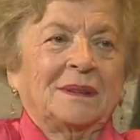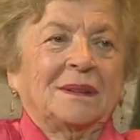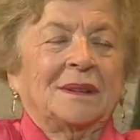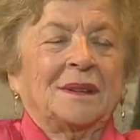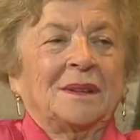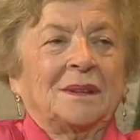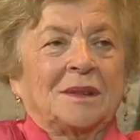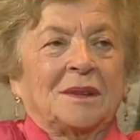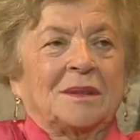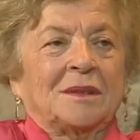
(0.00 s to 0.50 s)

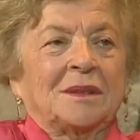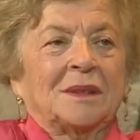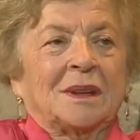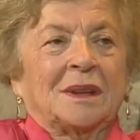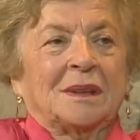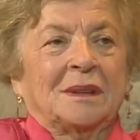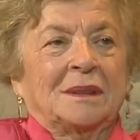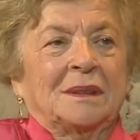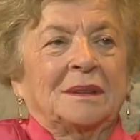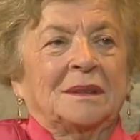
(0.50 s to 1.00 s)
you know.
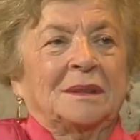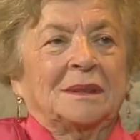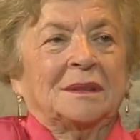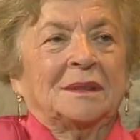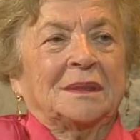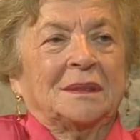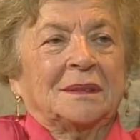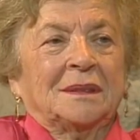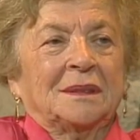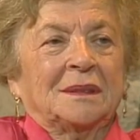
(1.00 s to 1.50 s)
The
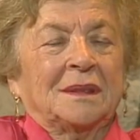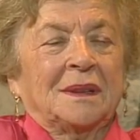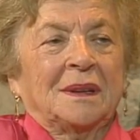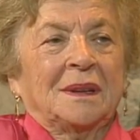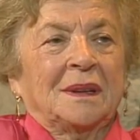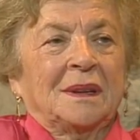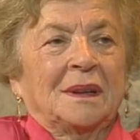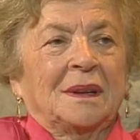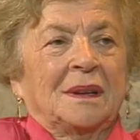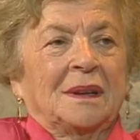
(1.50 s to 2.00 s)

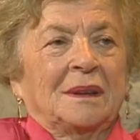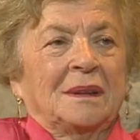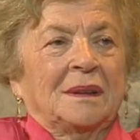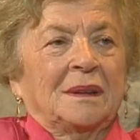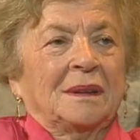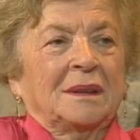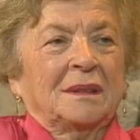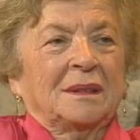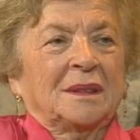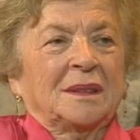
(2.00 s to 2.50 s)
Were these
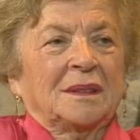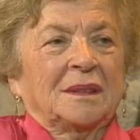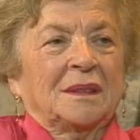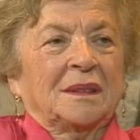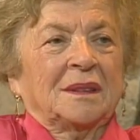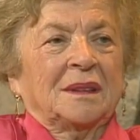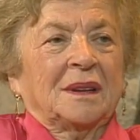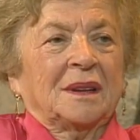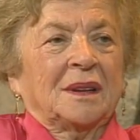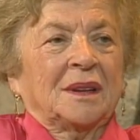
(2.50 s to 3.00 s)
Jewish or
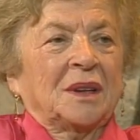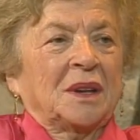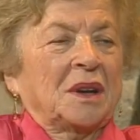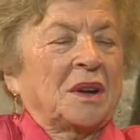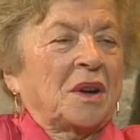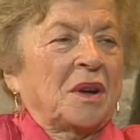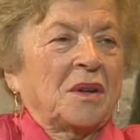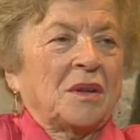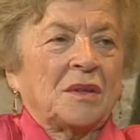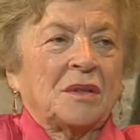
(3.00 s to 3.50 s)
non-Jewish people?
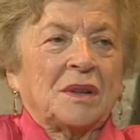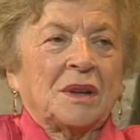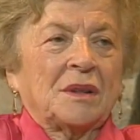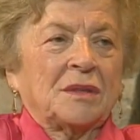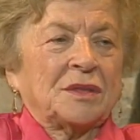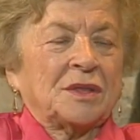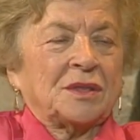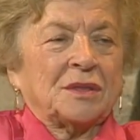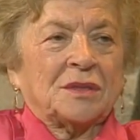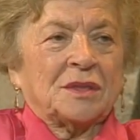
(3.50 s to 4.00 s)
No,
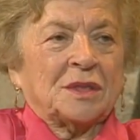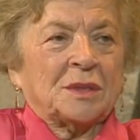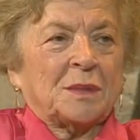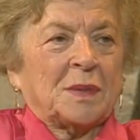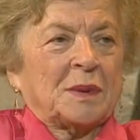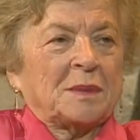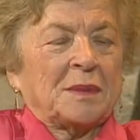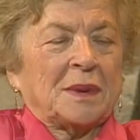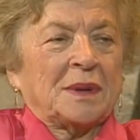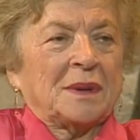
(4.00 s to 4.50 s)
no Jewish
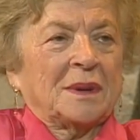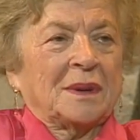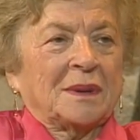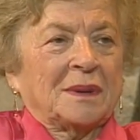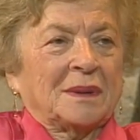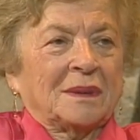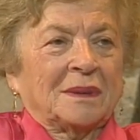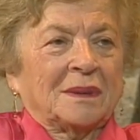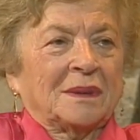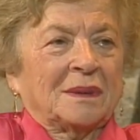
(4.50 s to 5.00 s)
people.
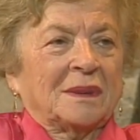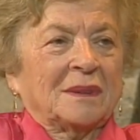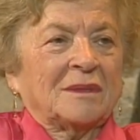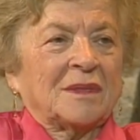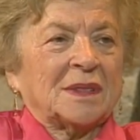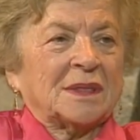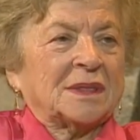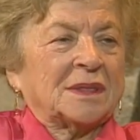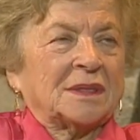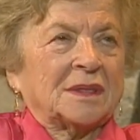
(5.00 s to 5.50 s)
It
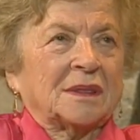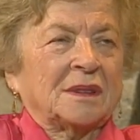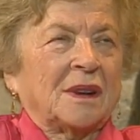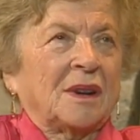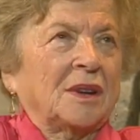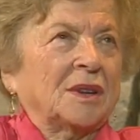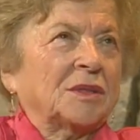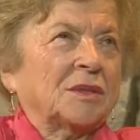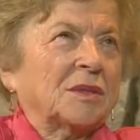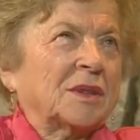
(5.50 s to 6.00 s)
was
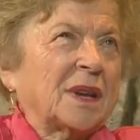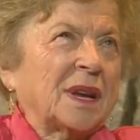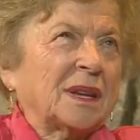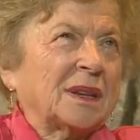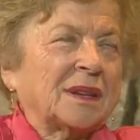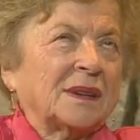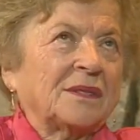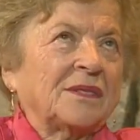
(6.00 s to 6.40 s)
altogether